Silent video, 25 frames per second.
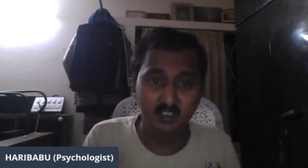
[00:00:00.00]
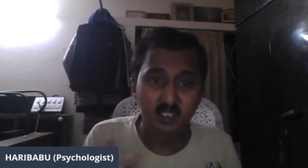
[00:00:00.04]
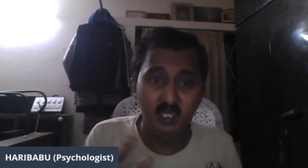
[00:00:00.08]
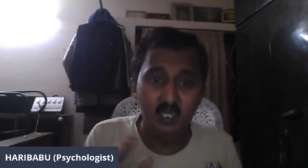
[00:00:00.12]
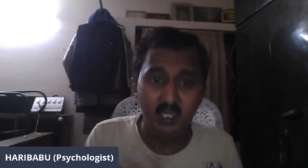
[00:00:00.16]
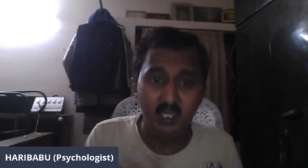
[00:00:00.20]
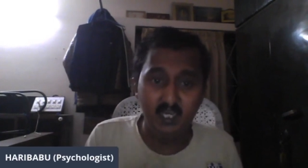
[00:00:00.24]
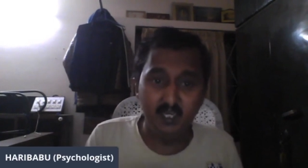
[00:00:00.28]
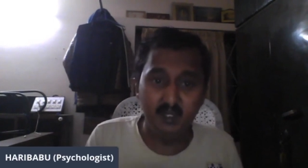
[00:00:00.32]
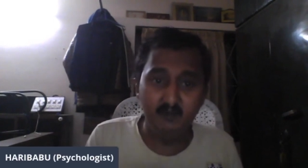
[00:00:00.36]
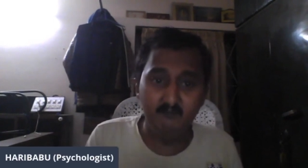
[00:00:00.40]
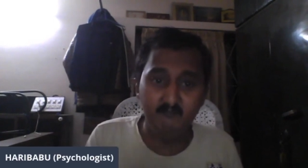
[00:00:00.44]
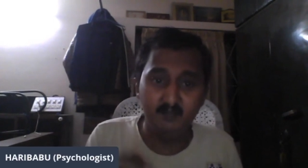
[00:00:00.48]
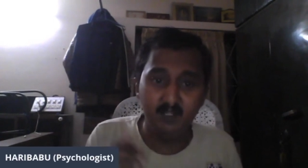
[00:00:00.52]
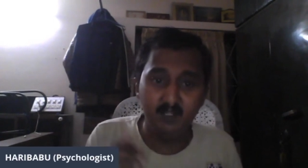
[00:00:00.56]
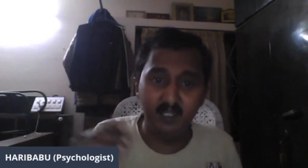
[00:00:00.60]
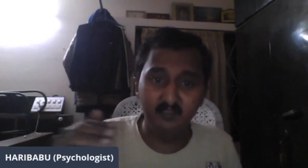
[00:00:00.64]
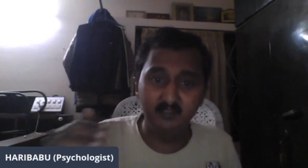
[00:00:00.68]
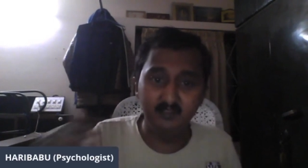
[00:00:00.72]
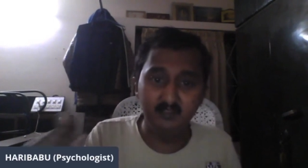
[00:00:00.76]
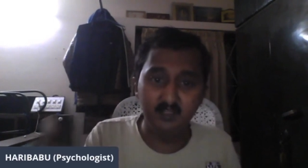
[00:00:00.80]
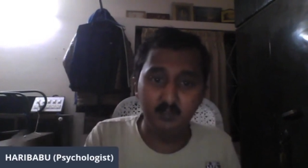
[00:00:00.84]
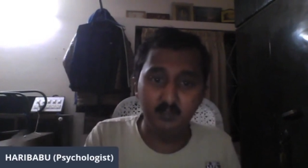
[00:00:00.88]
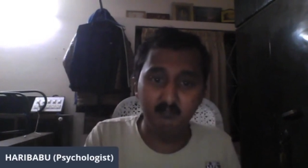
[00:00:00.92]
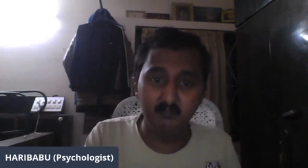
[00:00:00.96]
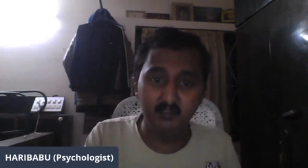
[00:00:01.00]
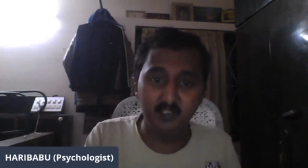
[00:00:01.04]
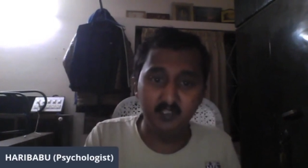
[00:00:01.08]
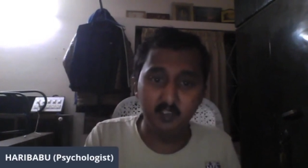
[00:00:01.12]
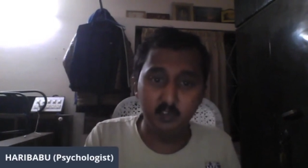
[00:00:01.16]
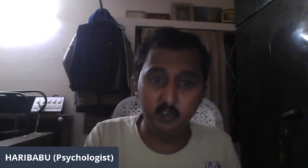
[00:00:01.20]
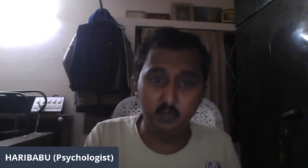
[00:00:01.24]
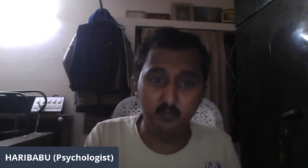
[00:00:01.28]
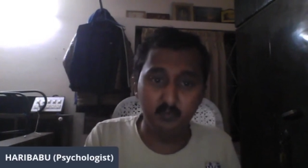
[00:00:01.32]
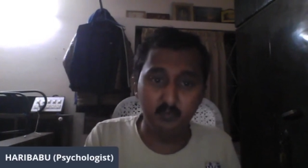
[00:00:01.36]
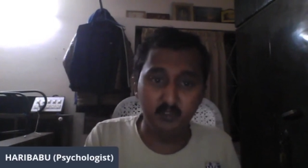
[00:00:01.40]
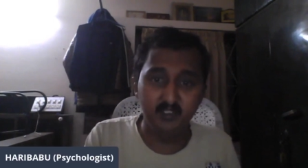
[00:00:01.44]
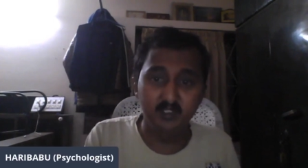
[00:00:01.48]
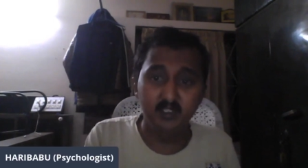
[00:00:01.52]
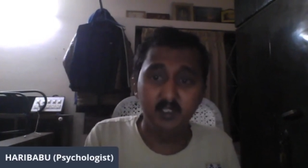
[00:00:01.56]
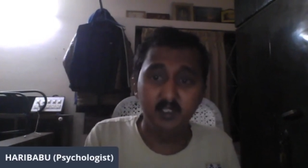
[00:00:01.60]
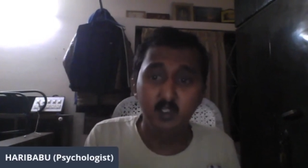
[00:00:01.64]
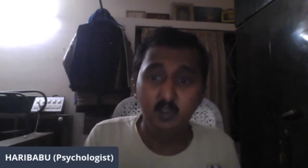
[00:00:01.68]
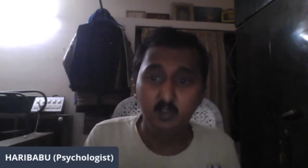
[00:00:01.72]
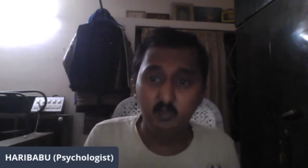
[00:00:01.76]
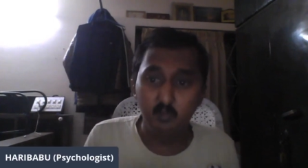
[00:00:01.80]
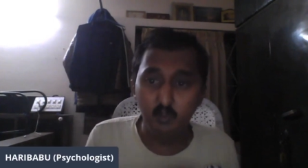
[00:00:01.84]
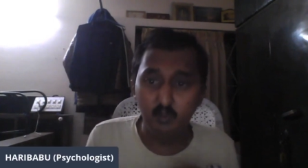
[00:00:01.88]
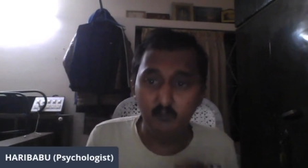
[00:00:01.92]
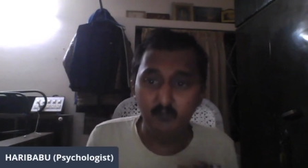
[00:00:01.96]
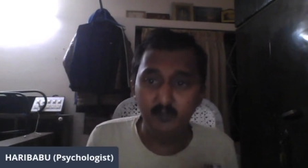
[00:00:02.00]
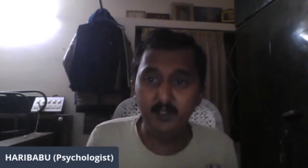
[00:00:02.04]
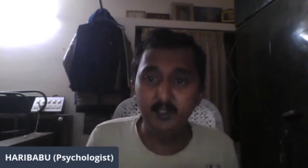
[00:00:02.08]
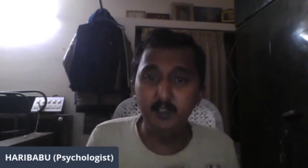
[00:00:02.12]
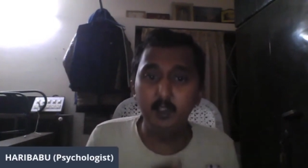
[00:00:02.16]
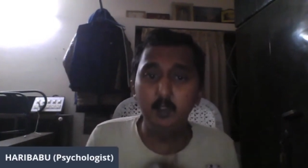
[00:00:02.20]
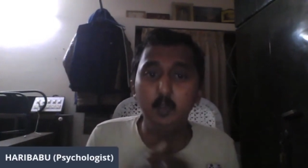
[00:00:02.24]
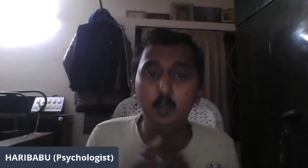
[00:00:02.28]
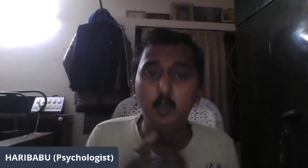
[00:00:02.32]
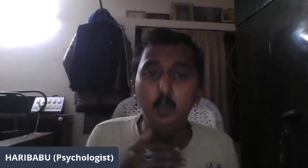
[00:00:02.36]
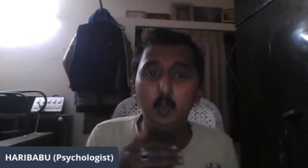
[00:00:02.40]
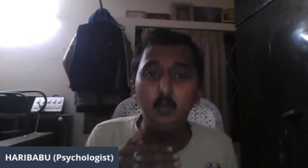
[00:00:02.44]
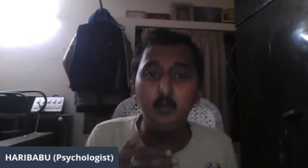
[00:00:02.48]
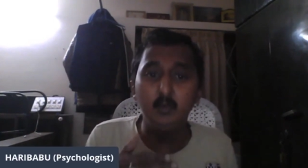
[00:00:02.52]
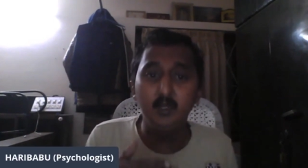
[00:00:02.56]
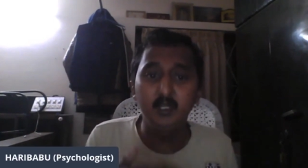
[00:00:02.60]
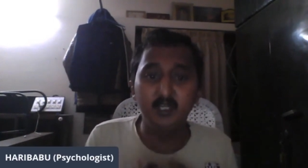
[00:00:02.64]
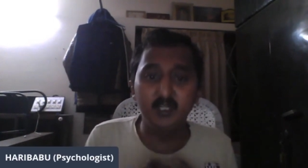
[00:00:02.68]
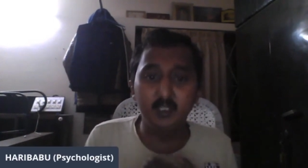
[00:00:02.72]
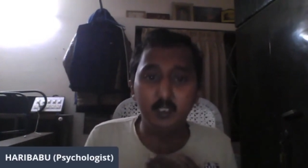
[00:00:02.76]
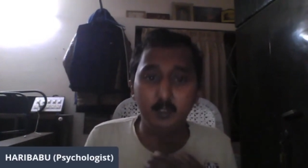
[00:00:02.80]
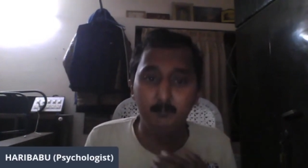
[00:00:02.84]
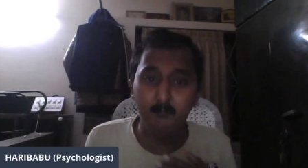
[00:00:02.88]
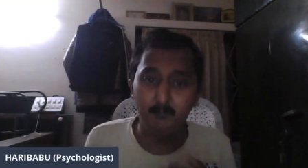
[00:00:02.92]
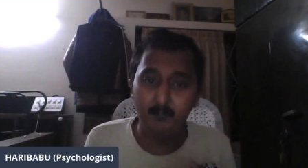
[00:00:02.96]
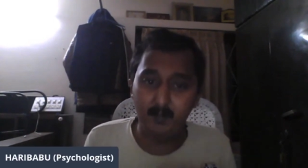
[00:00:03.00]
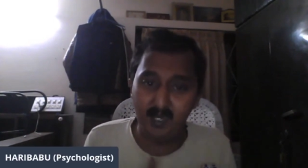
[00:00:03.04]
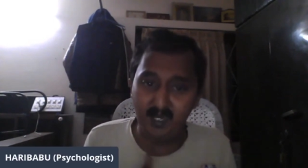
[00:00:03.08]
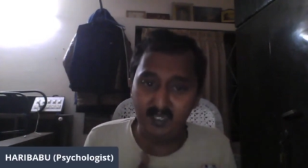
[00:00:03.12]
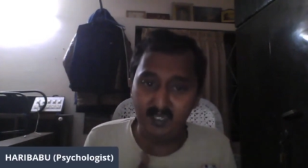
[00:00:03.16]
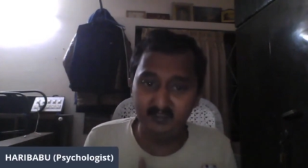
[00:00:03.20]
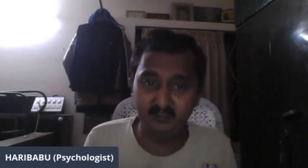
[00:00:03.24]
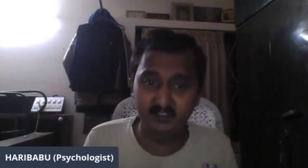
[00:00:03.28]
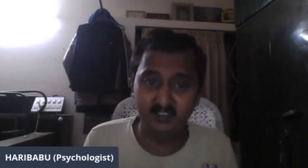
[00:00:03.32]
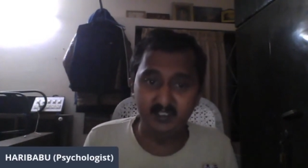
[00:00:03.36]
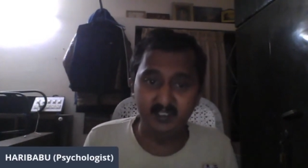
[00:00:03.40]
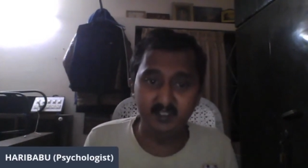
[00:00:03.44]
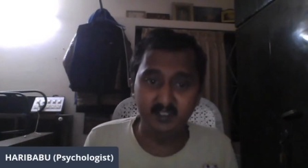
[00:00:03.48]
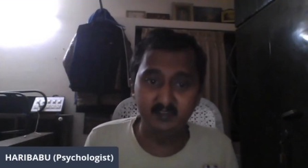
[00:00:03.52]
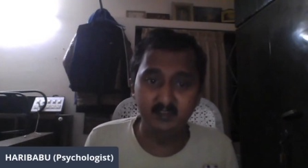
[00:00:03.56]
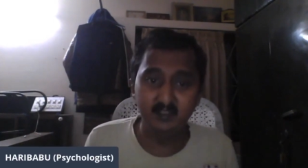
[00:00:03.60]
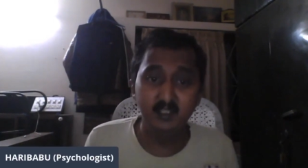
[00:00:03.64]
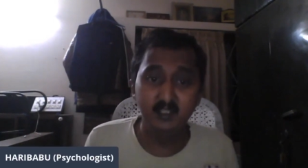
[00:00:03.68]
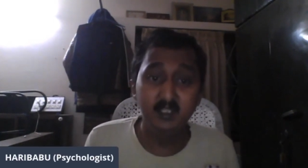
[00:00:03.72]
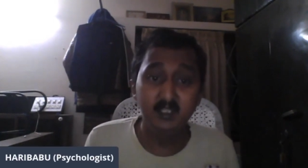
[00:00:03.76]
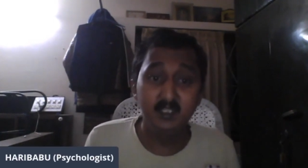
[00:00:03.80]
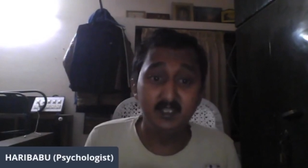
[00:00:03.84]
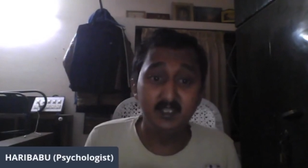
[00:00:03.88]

I have done something to it. So when you do it in the past tense,